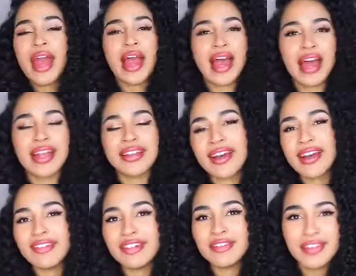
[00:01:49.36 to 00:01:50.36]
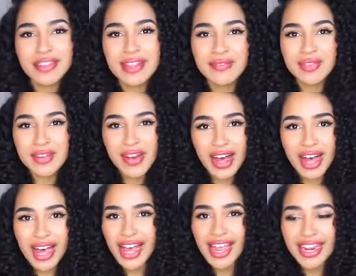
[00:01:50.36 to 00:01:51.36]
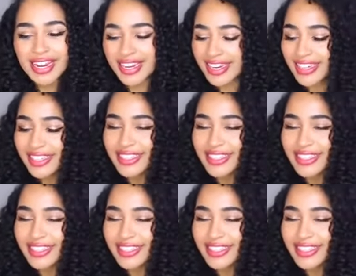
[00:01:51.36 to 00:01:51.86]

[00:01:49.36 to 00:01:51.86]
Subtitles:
And I reviewed them for you guys.